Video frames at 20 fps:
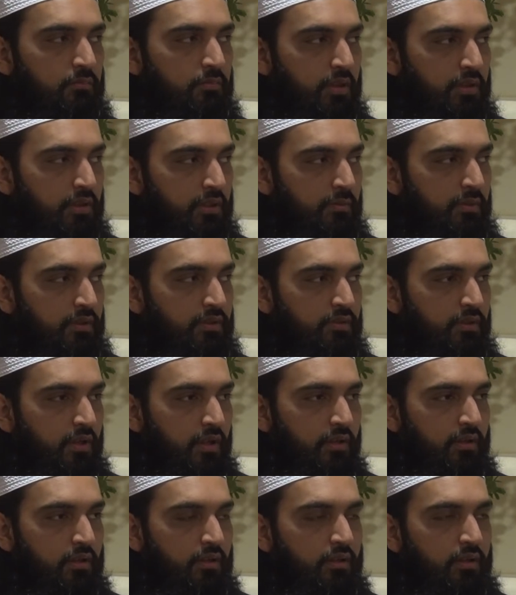Maghrib,
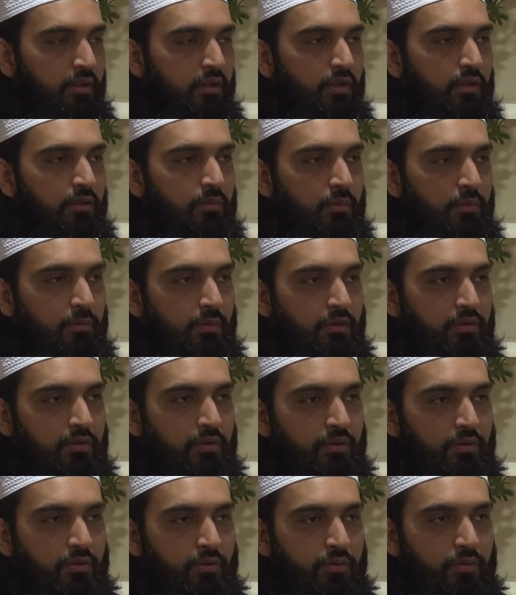inshallah. We will
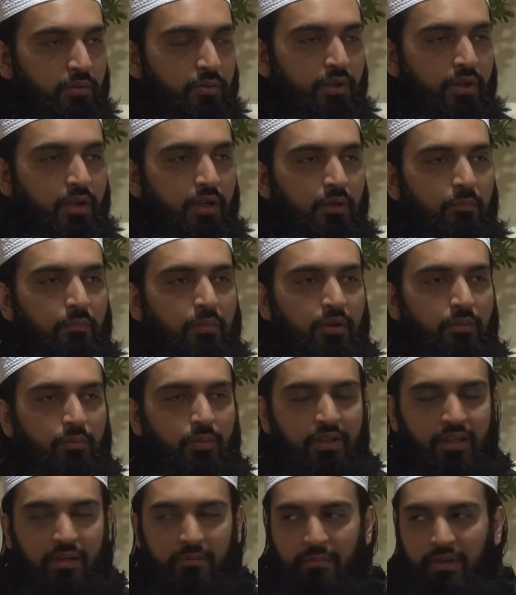conclude. But
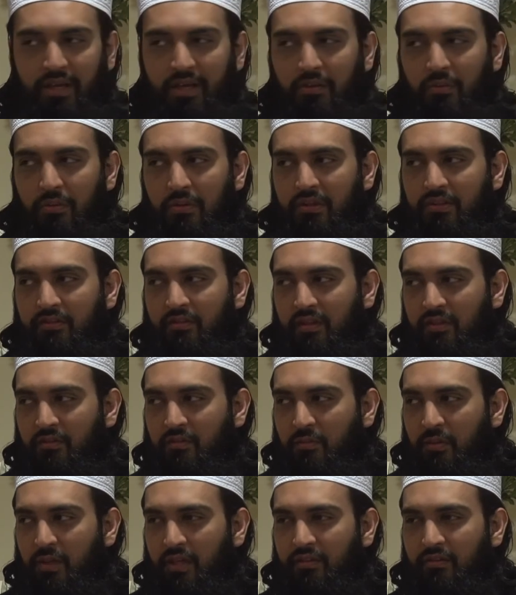with it being only
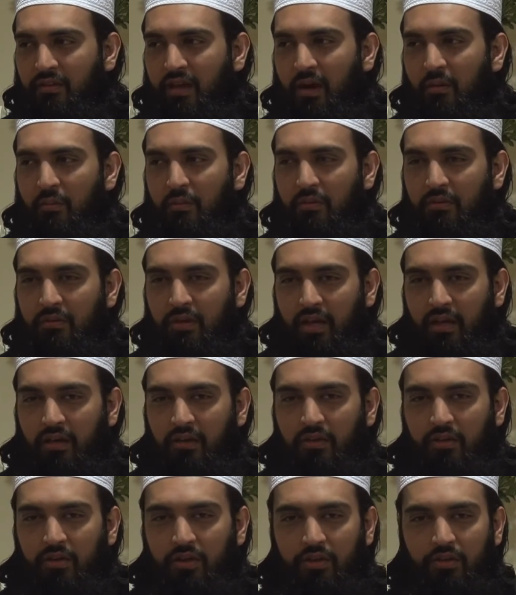six weeks, I would
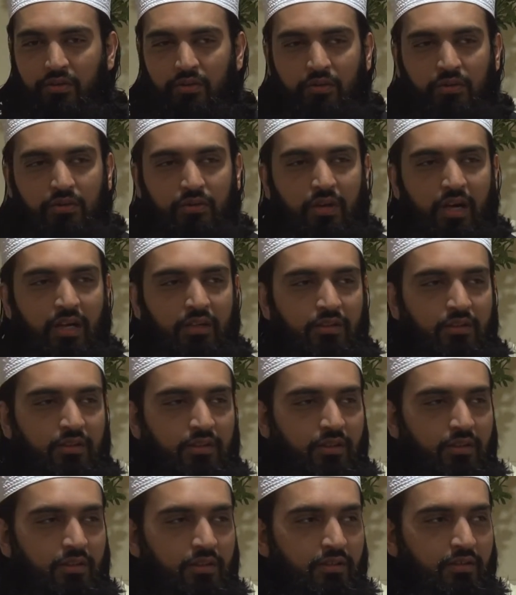encourage you to
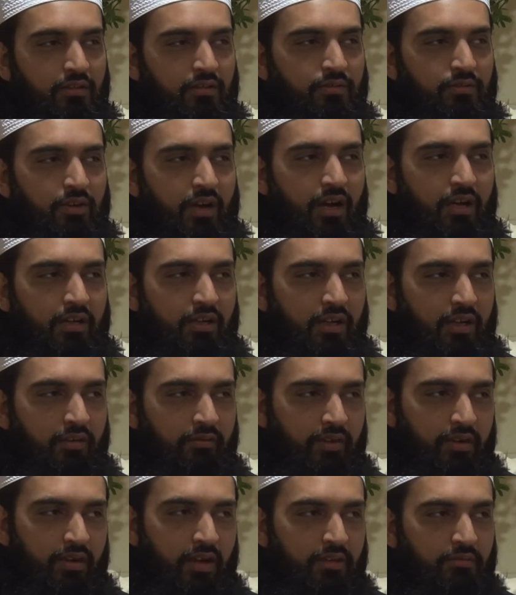actually try and
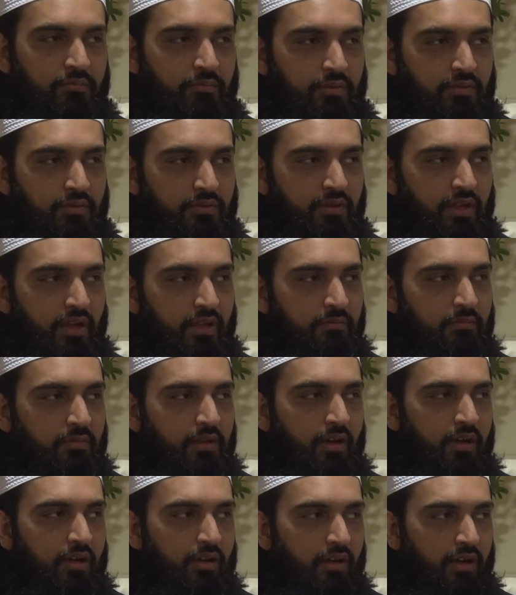give it as much time
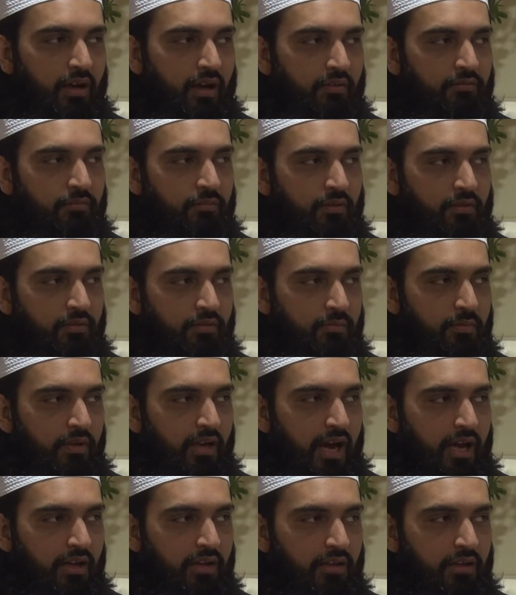uh, as possible.
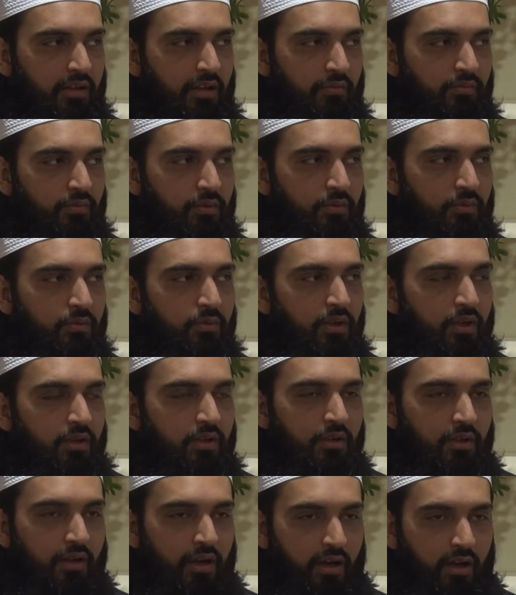I can give you
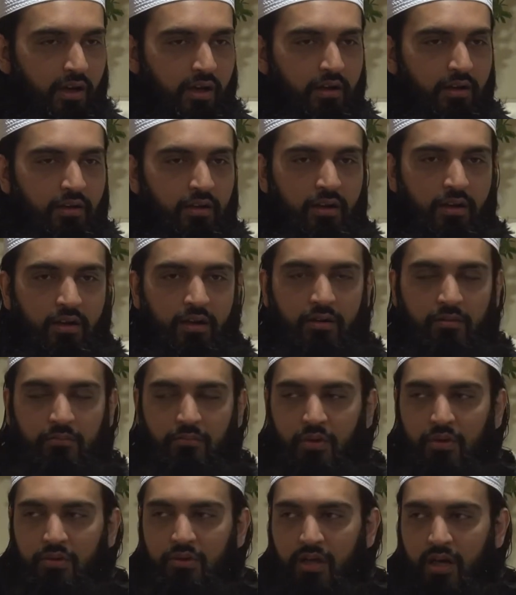uh,
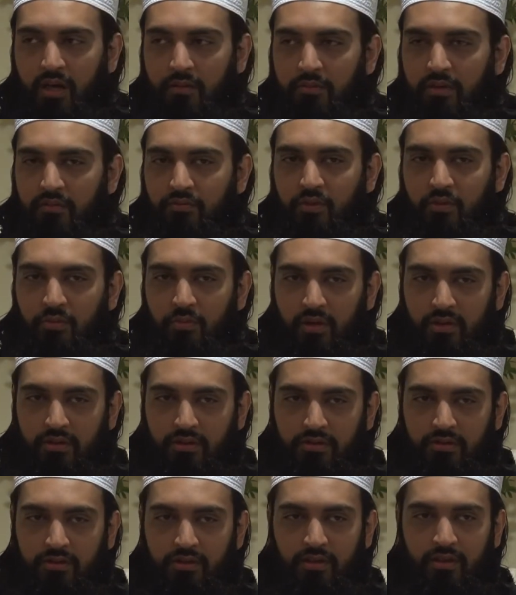more time if you
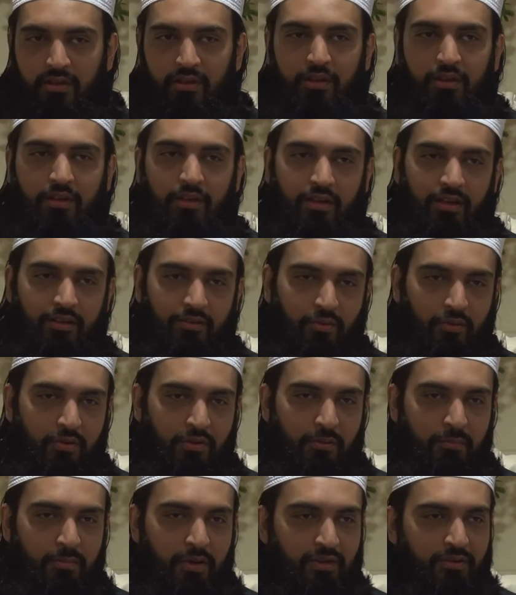want. It's all
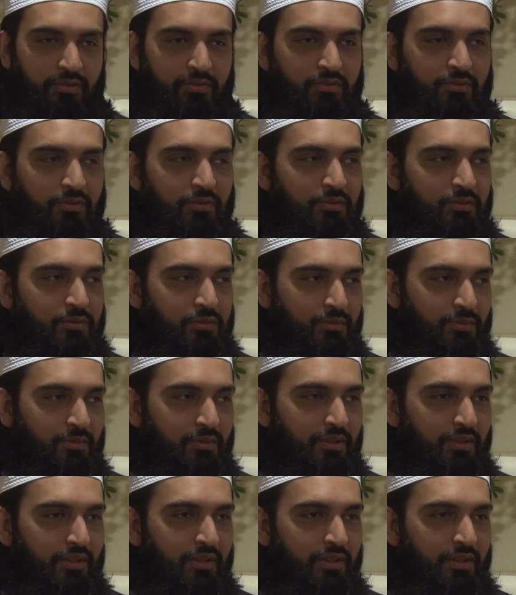dependent on you.